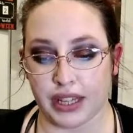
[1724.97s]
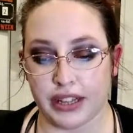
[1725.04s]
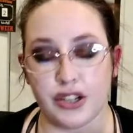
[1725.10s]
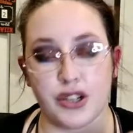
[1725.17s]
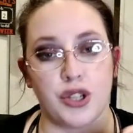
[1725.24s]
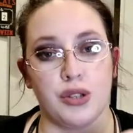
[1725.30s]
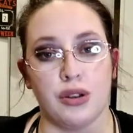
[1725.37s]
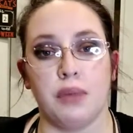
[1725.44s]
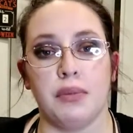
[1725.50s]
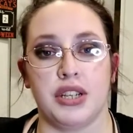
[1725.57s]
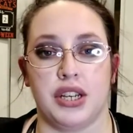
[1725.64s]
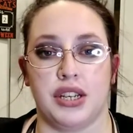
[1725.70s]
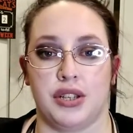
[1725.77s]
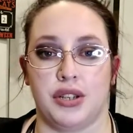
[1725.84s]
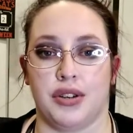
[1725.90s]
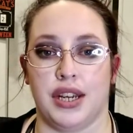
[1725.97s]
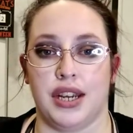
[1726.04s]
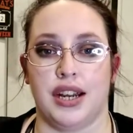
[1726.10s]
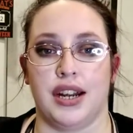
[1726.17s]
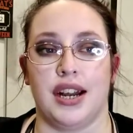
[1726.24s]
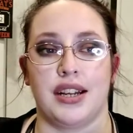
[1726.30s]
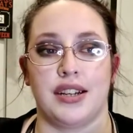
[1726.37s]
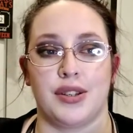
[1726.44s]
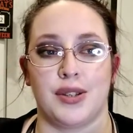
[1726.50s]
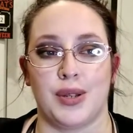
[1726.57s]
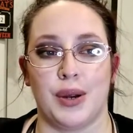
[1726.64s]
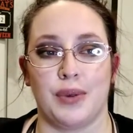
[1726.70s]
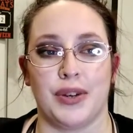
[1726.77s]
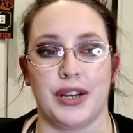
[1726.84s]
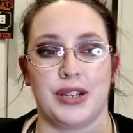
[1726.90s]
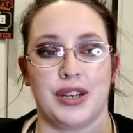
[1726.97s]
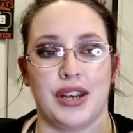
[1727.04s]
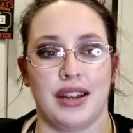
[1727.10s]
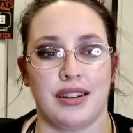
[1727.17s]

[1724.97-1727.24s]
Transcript: there's so much history here, and it's so rich